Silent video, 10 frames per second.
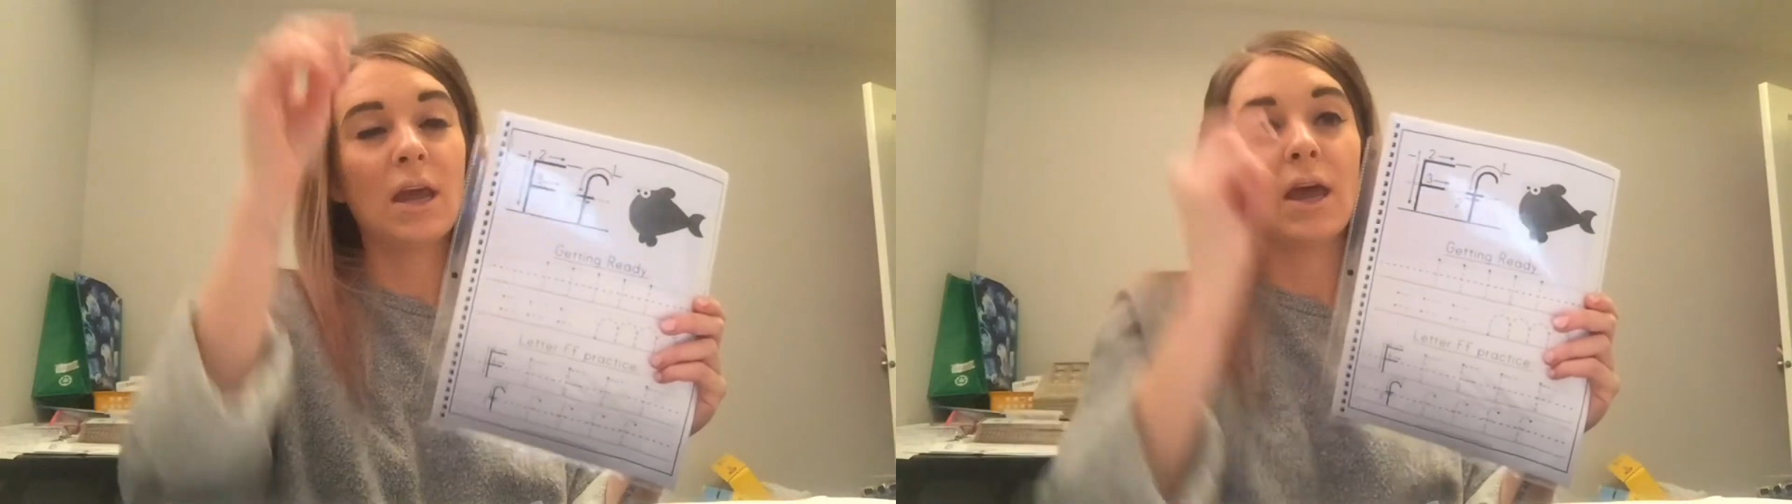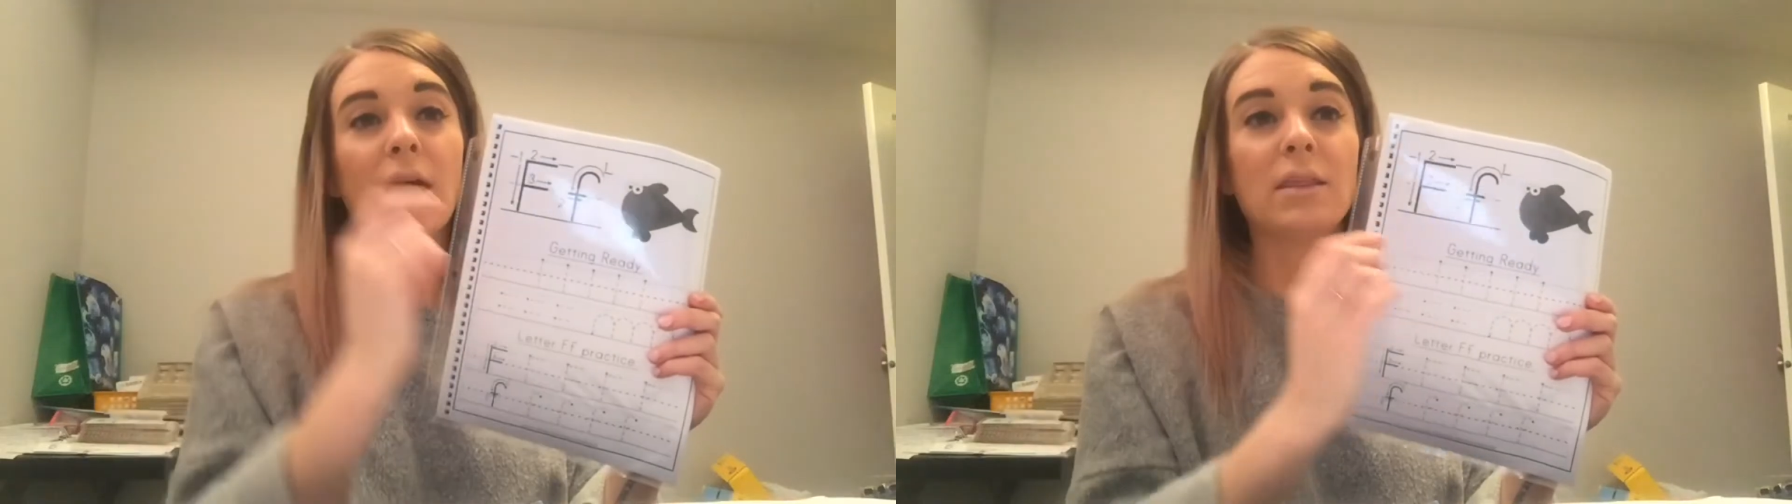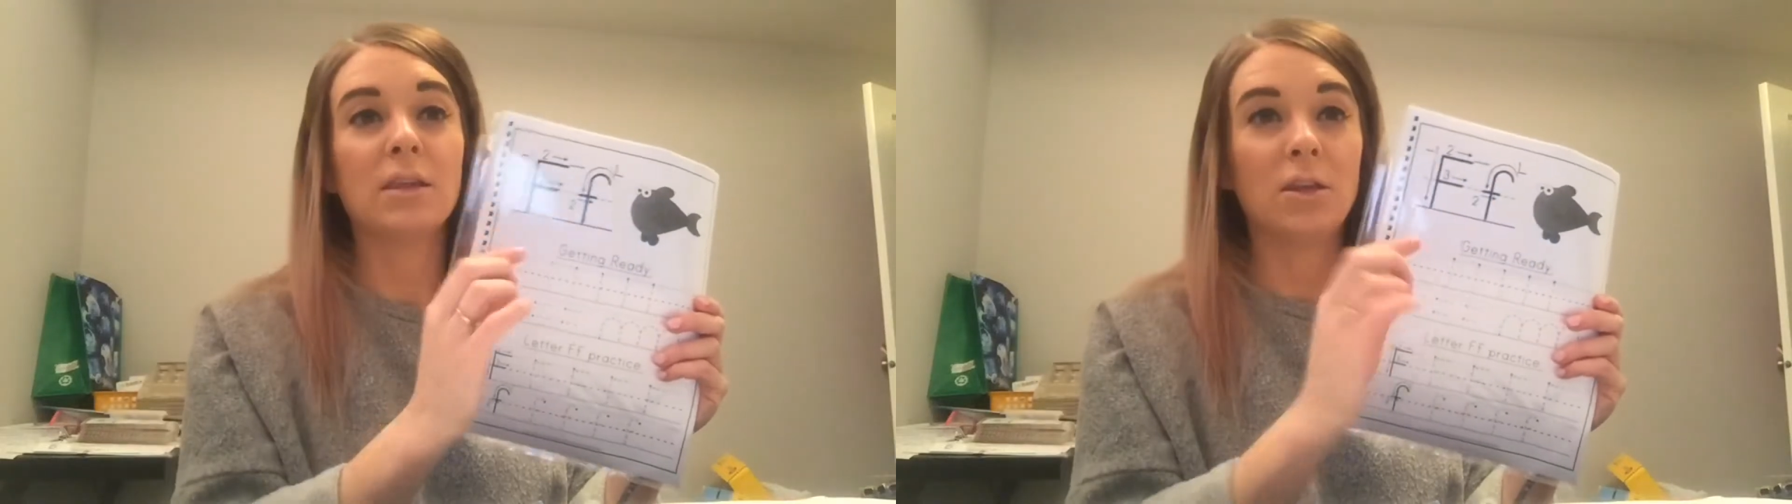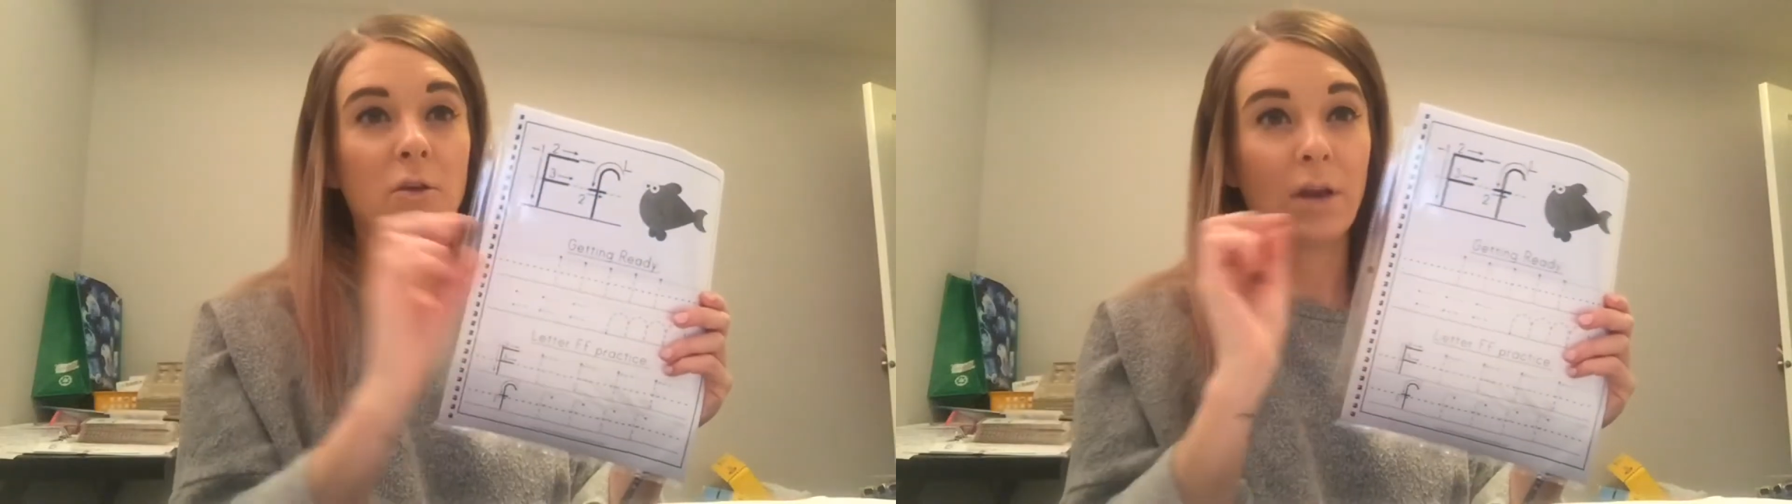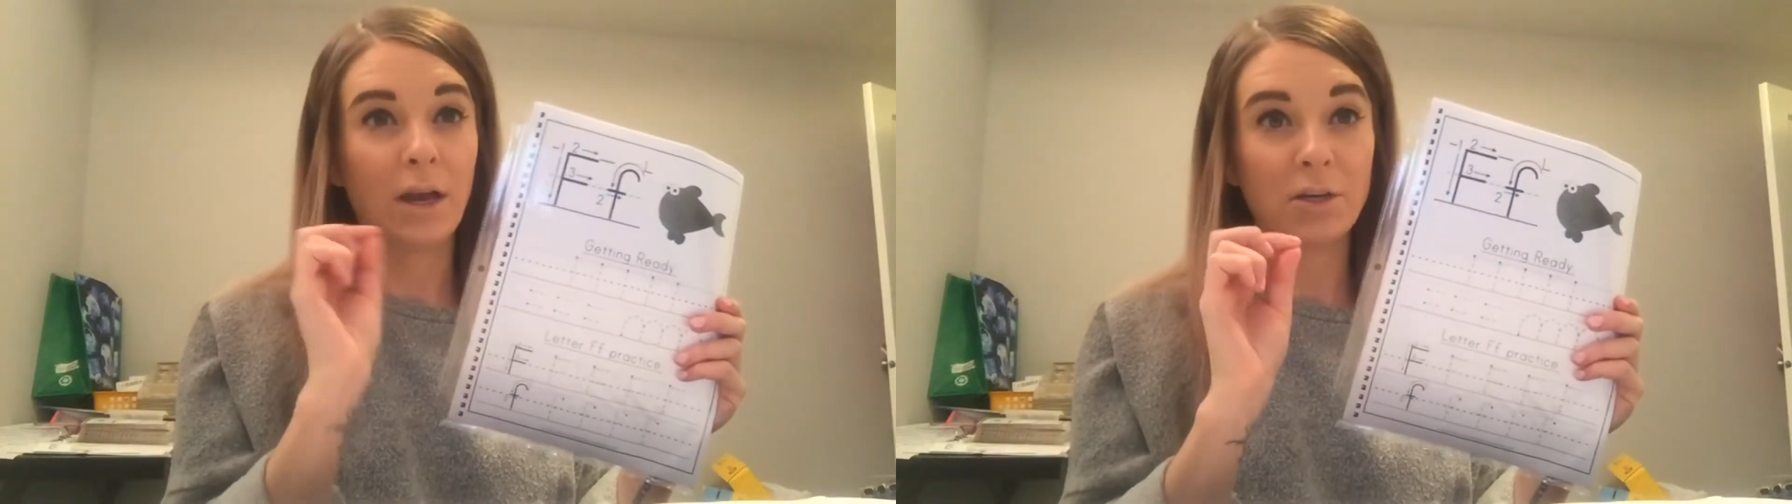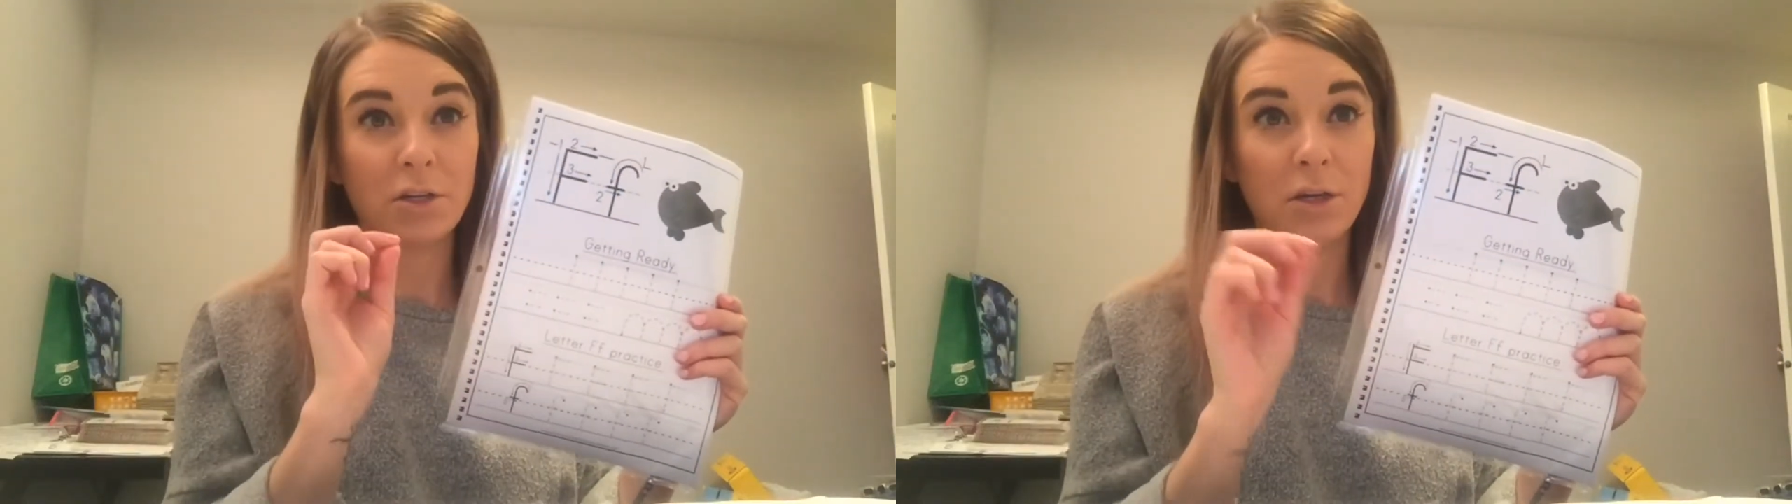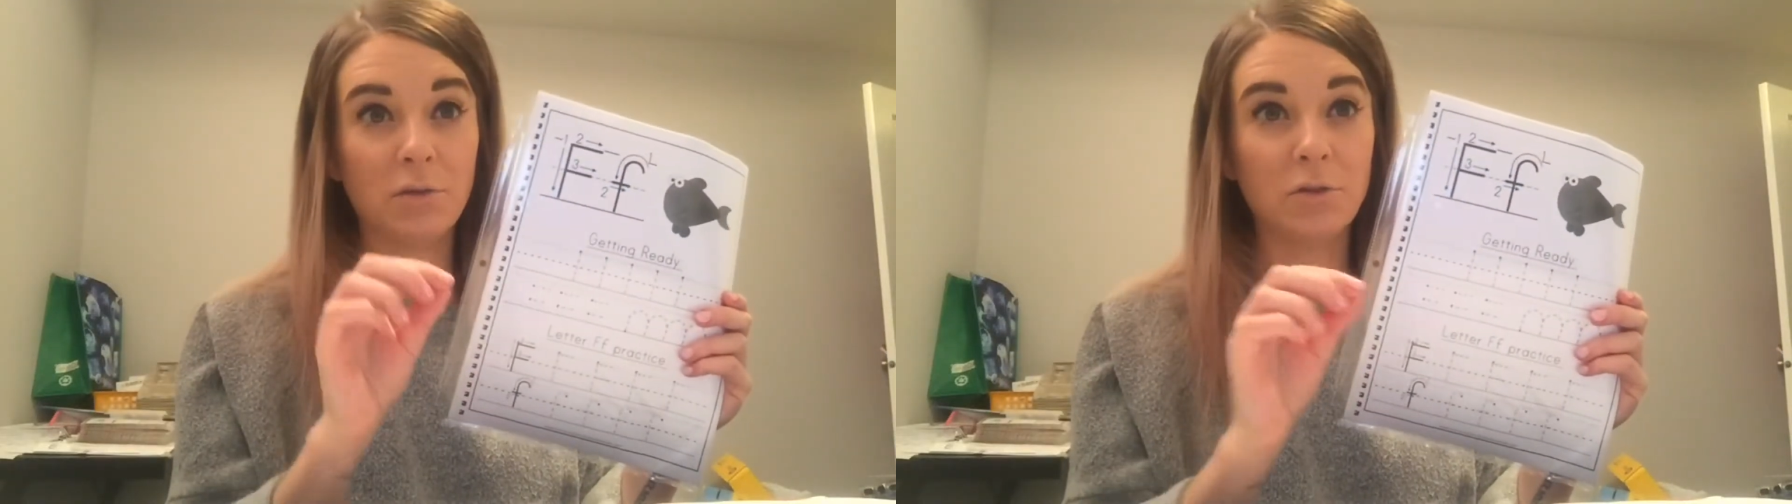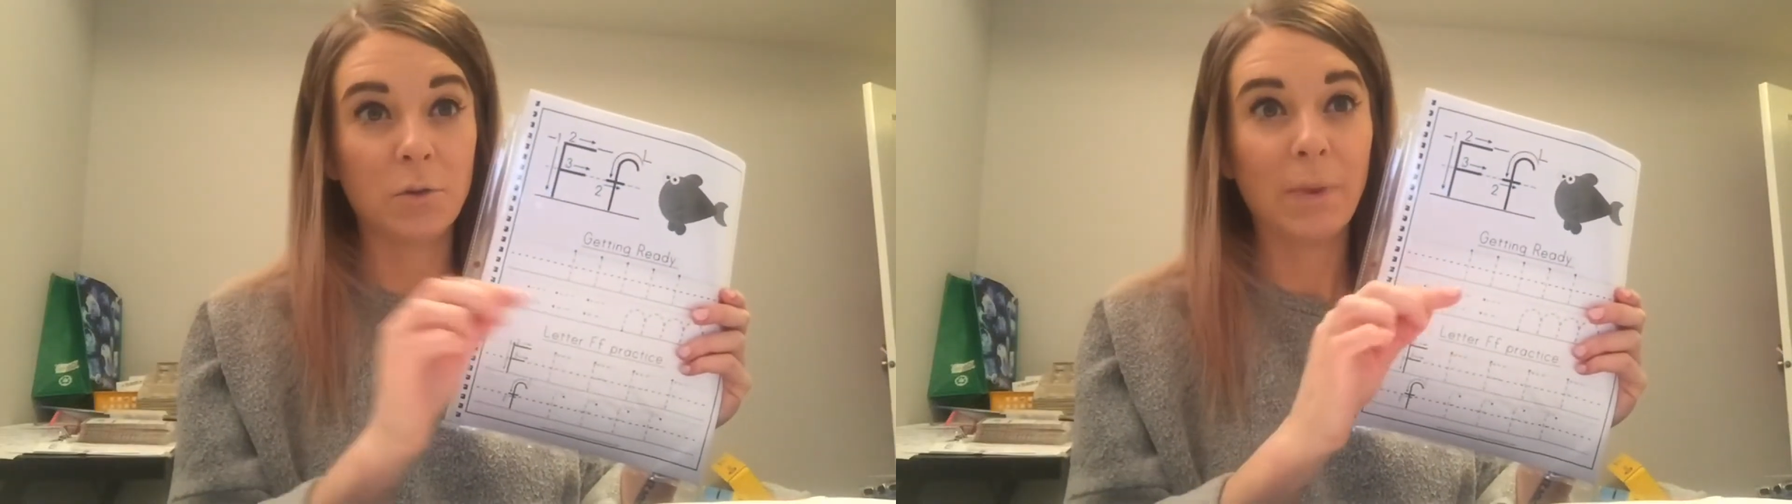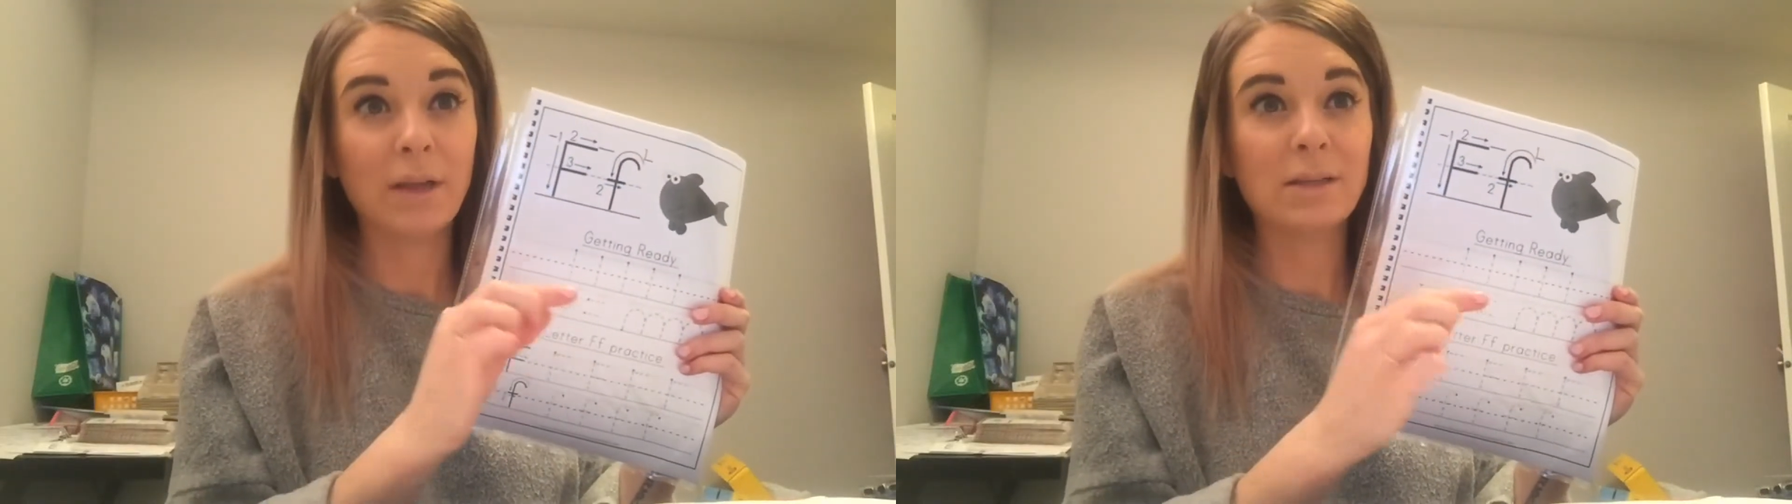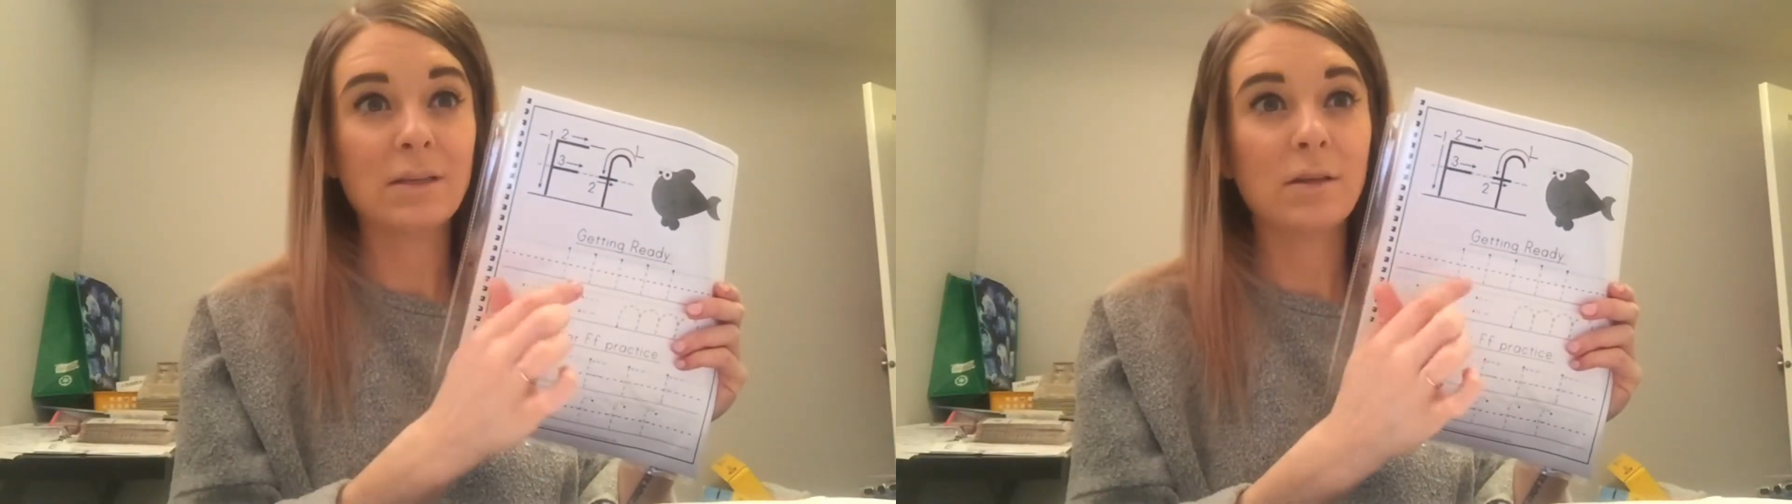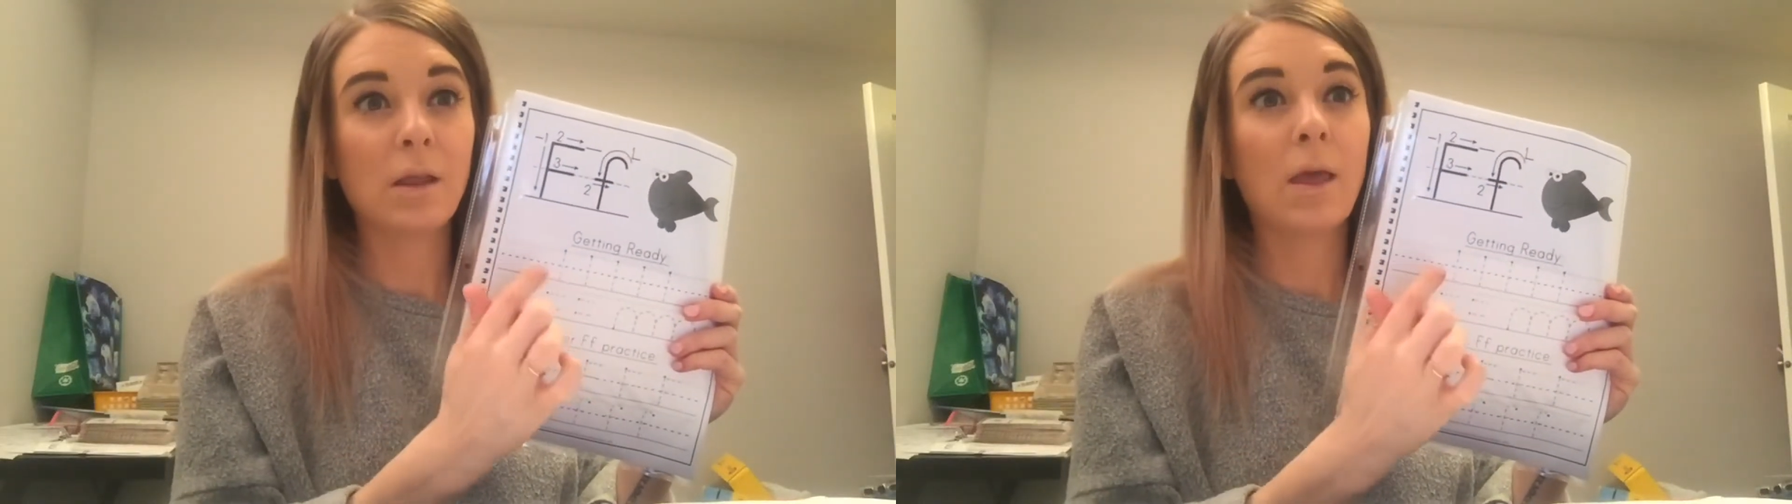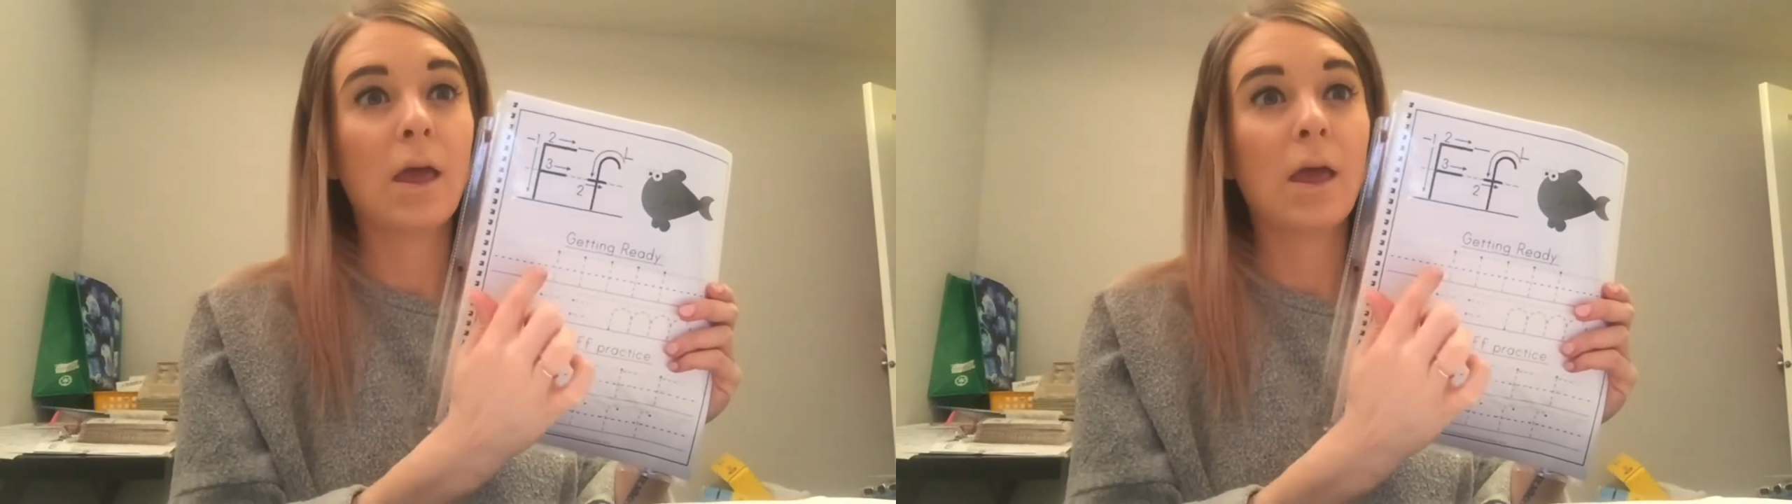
and then you can actually use your pencil